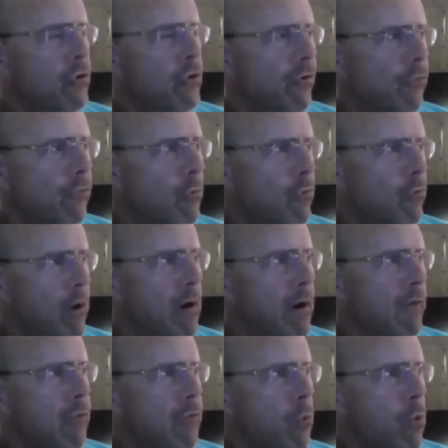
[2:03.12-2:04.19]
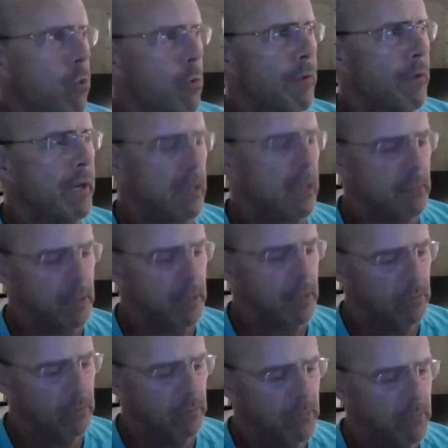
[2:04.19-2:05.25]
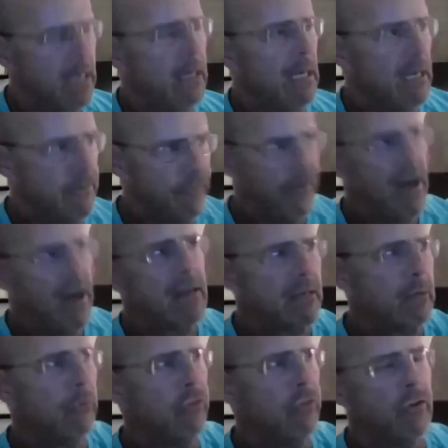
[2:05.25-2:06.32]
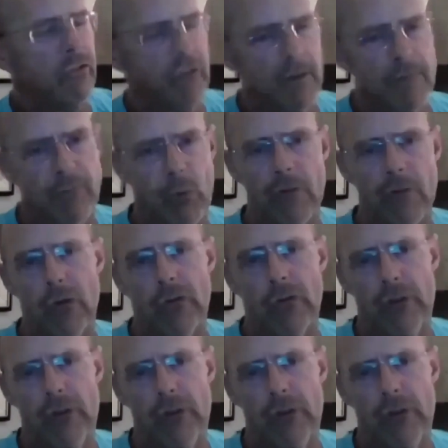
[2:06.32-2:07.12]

uniforms right after the war when they came home. In fact, he was in the 741st